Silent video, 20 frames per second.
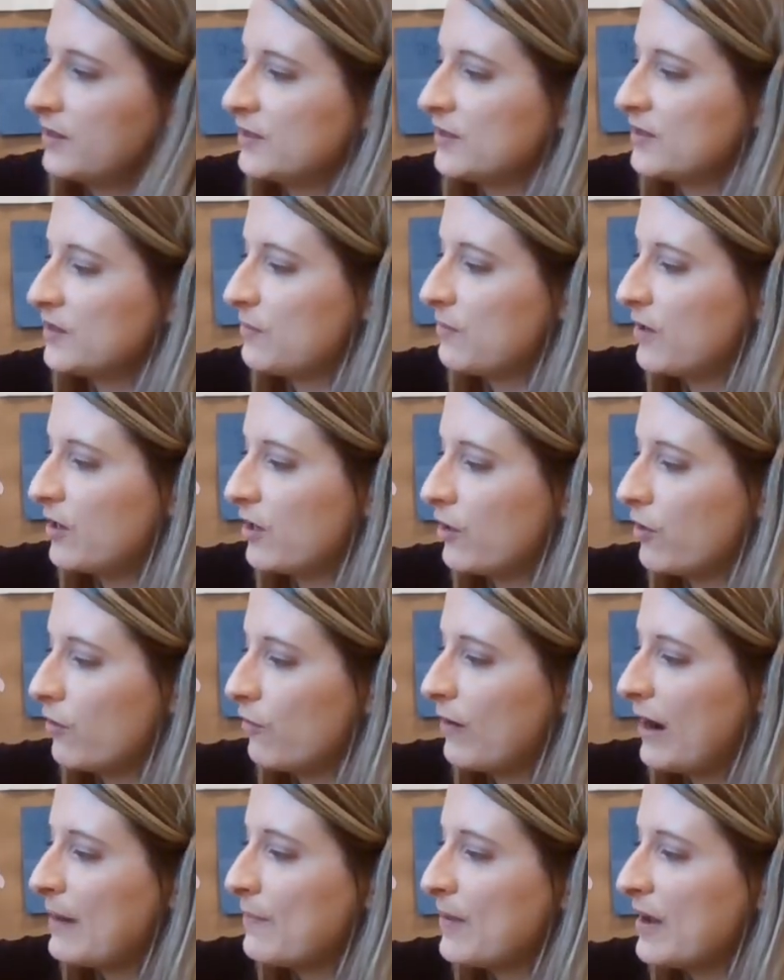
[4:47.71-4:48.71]
So I'm going to go
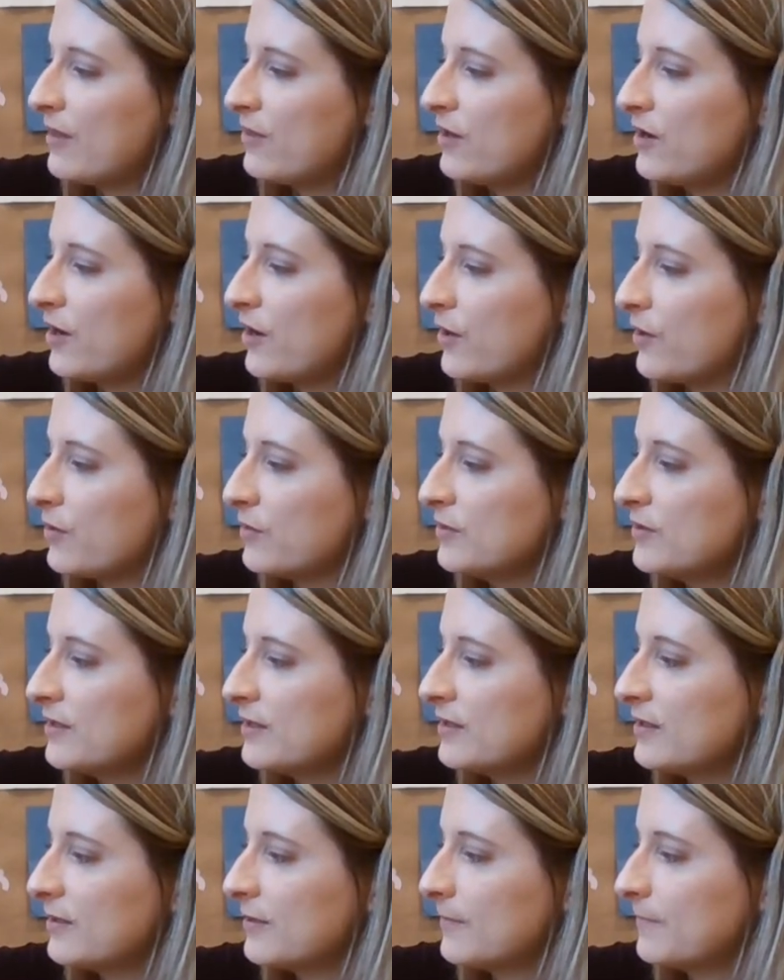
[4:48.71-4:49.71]
right by the
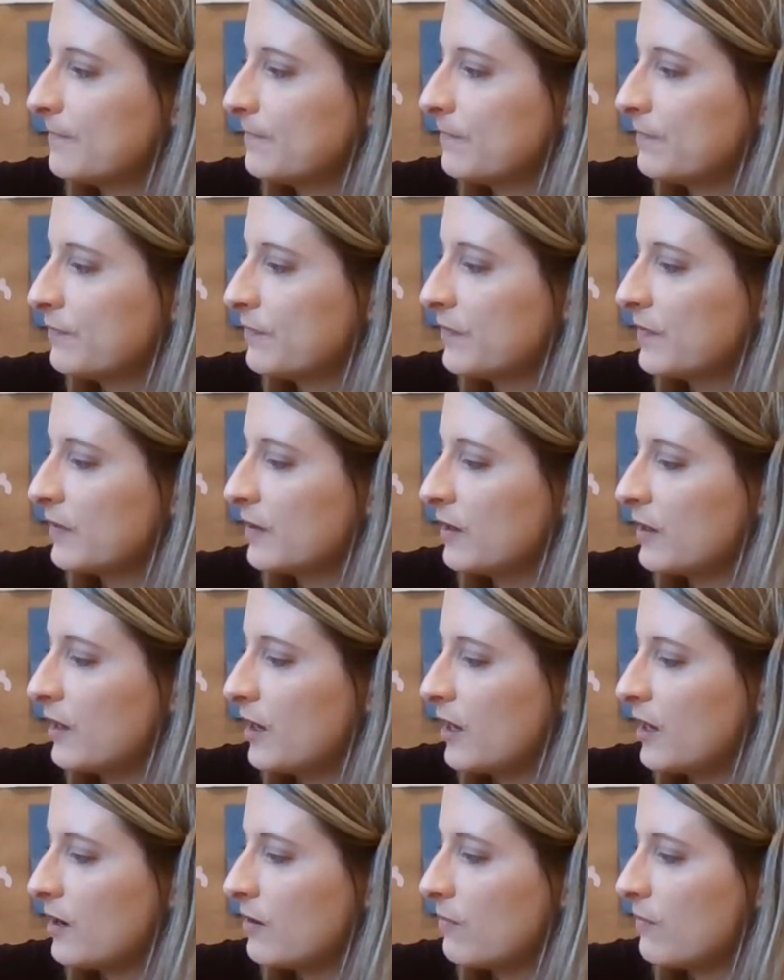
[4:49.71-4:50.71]
nose
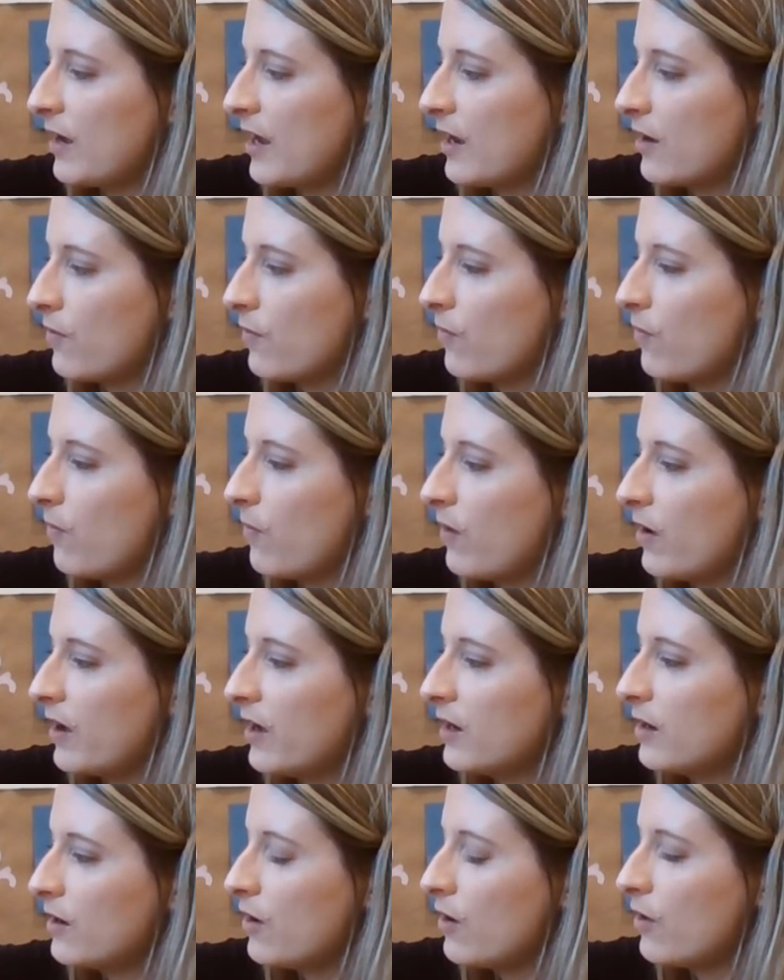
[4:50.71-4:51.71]
and make
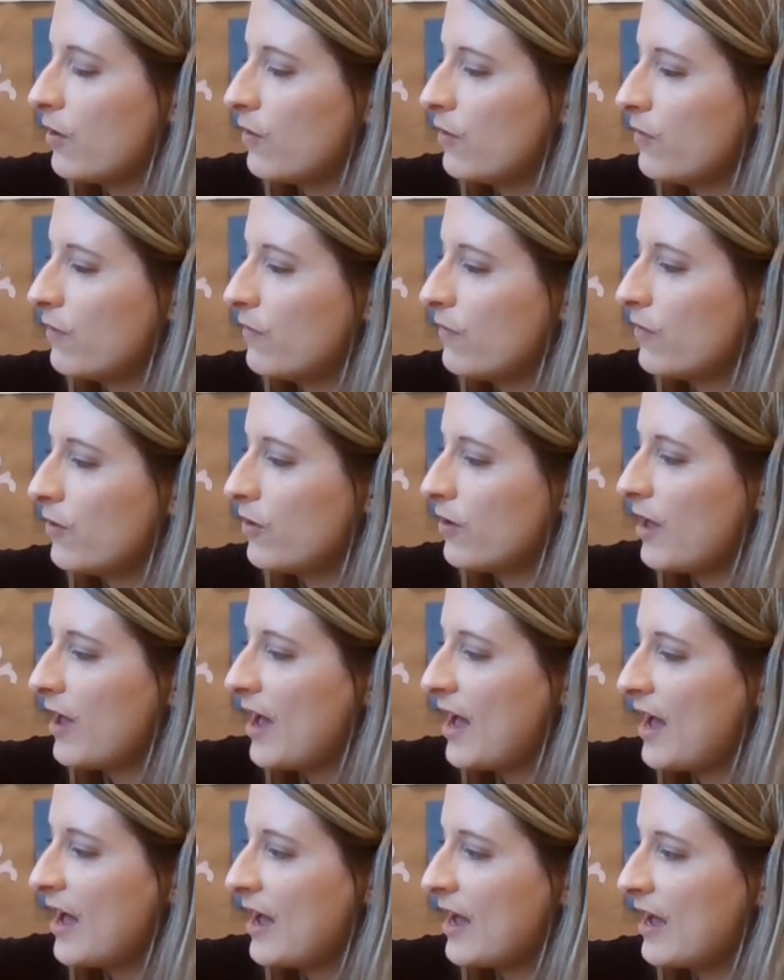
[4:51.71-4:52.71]
one oval
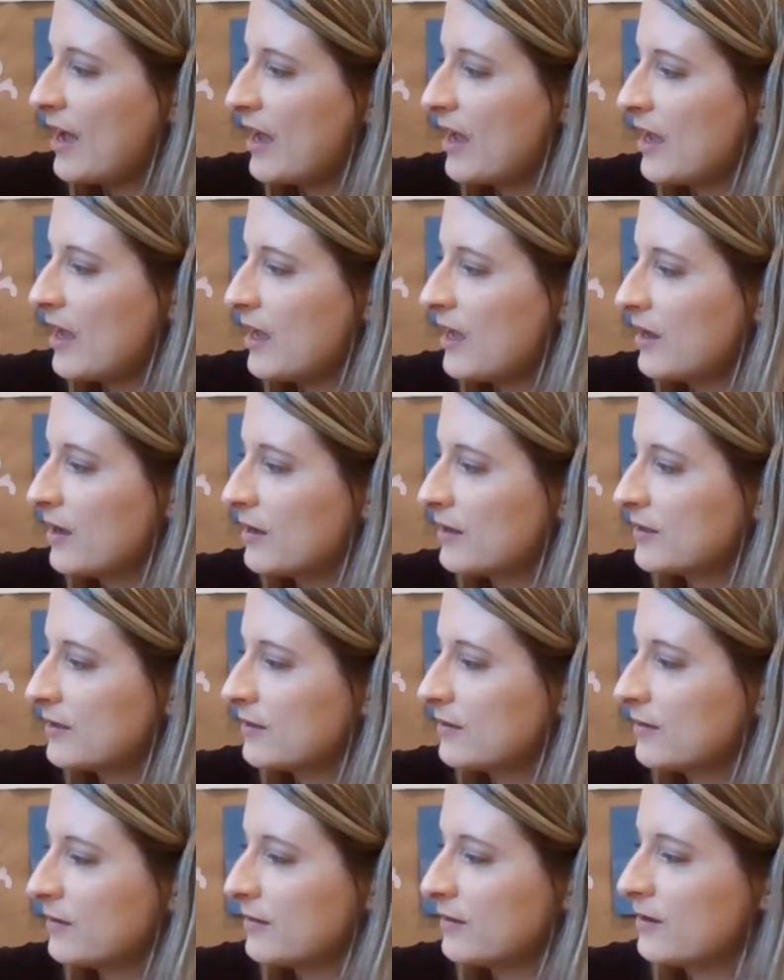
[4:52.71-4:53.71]
eye,
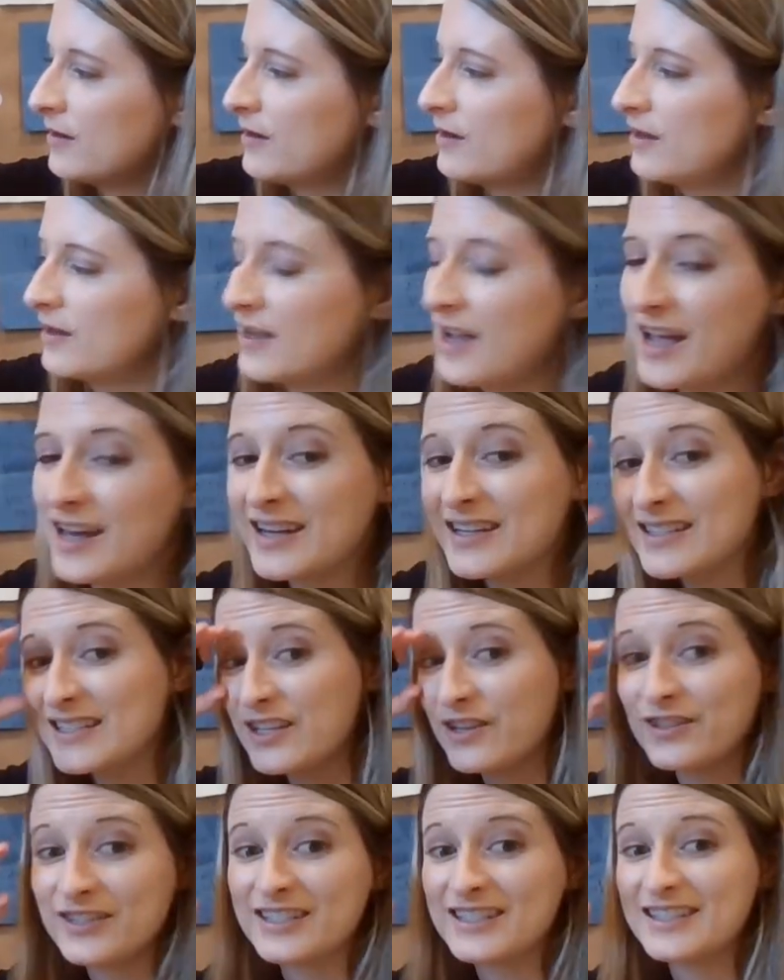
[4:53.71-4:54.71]
kind of
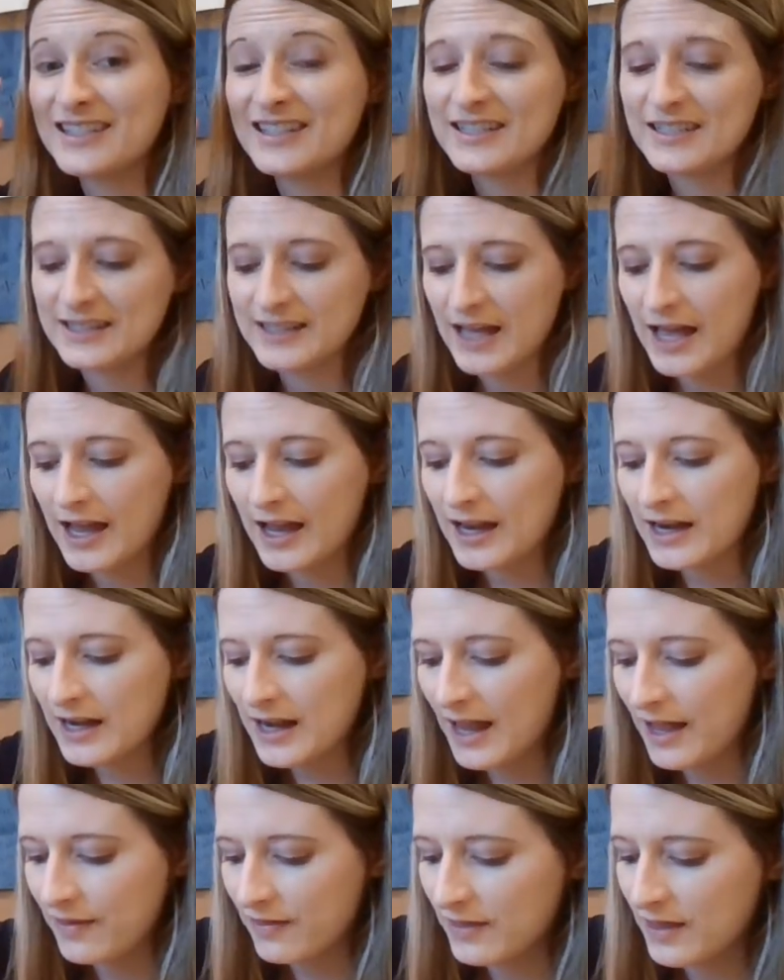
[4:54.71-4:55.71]
tilted to the side.
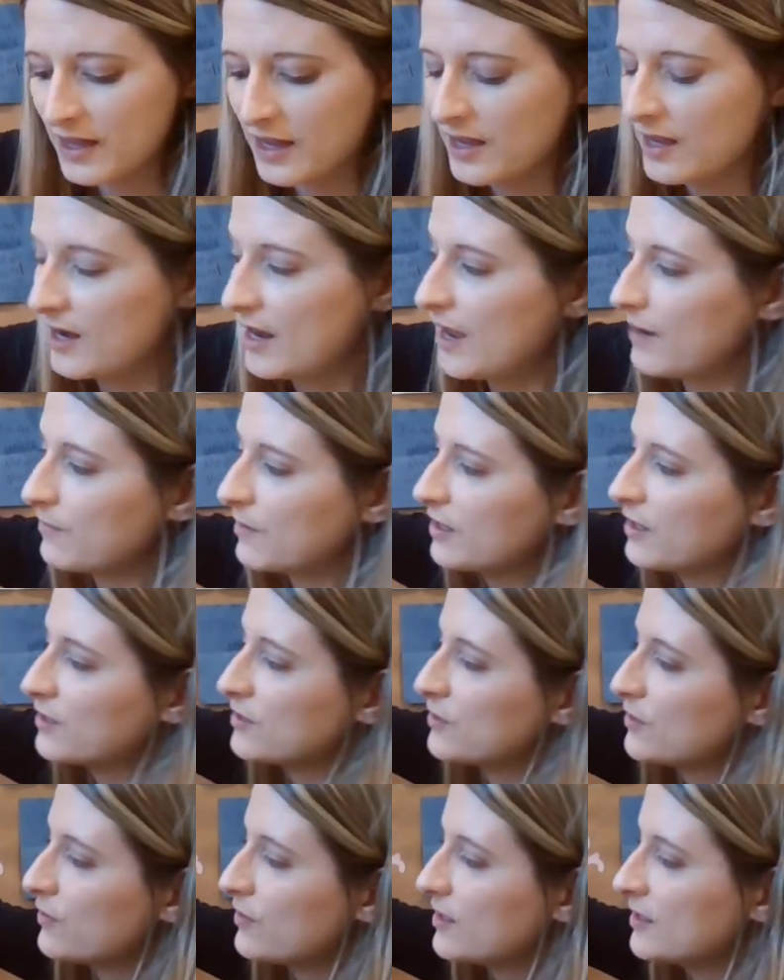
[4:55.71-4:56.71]
And then I'm going
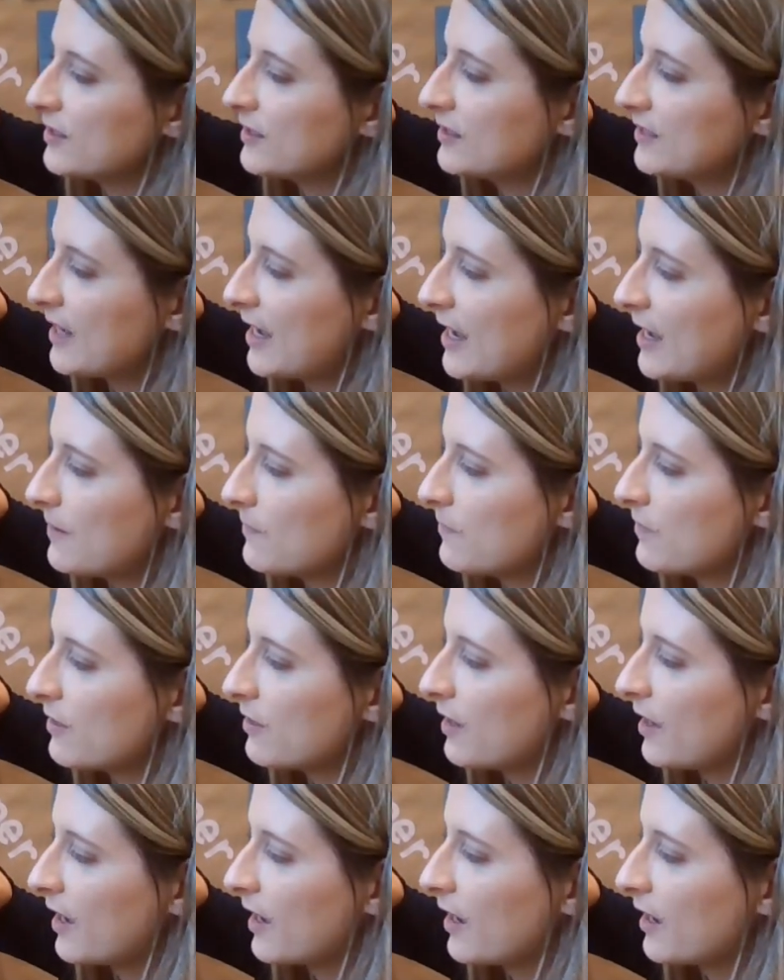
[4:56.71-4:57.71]
to do the same
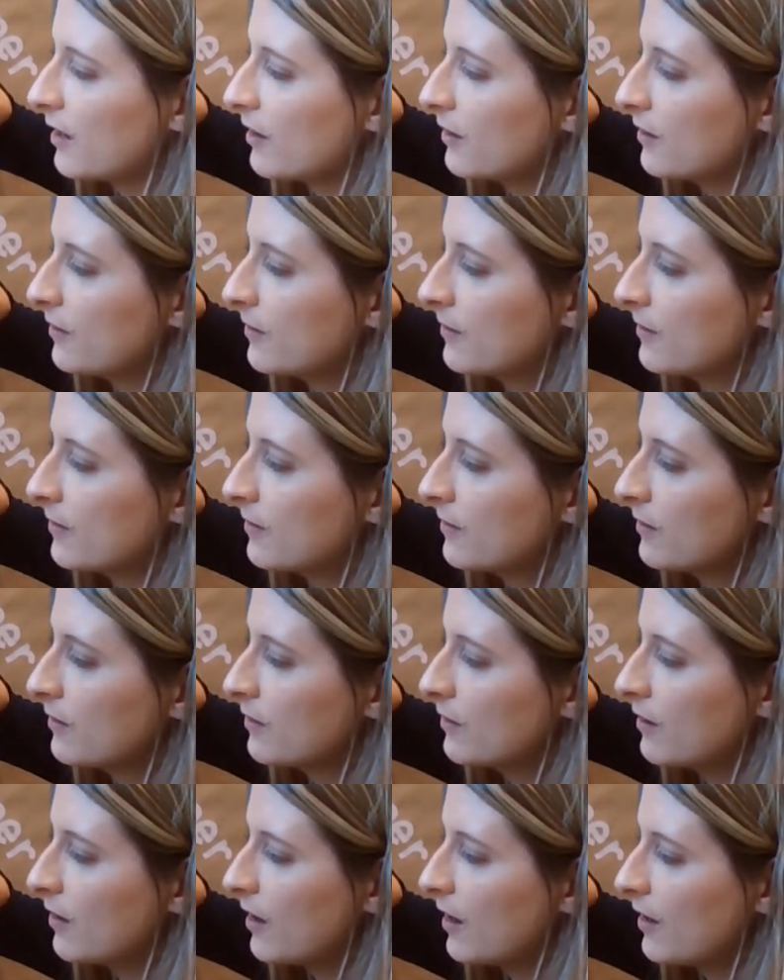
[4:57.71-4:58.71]
thing
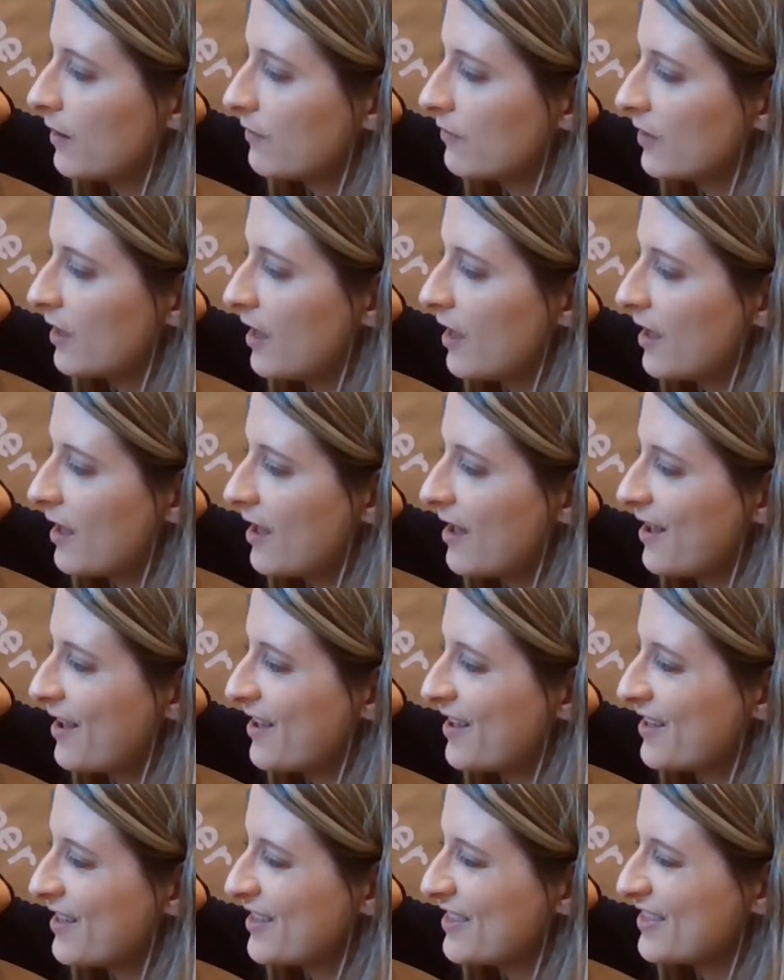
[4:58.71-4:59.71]
on the
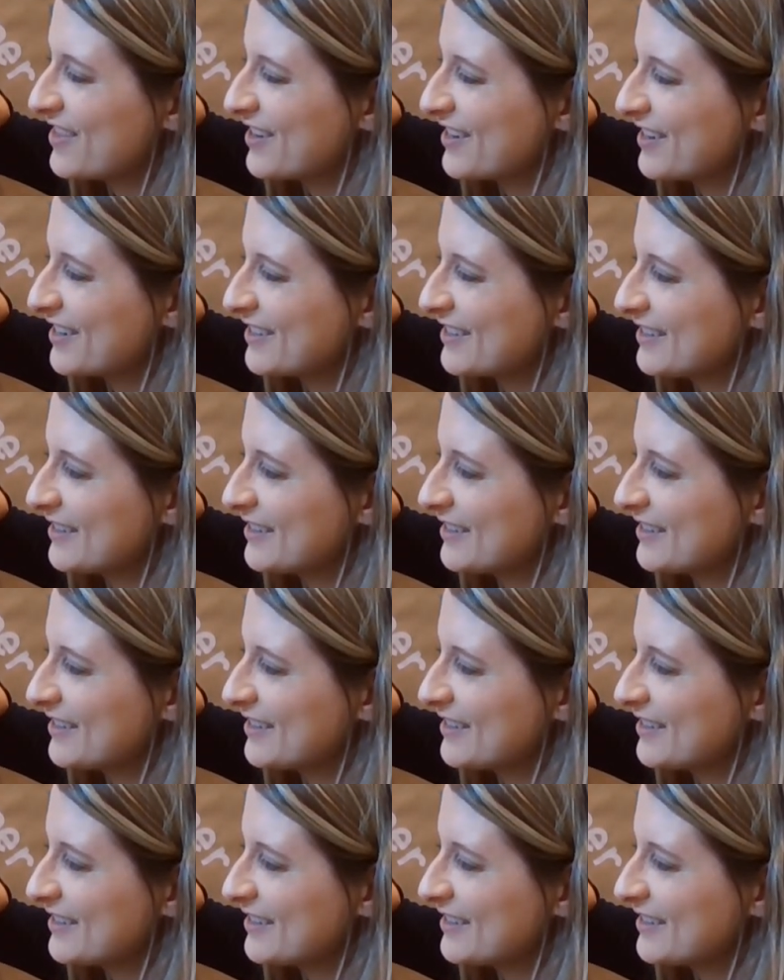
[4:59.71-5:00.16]
other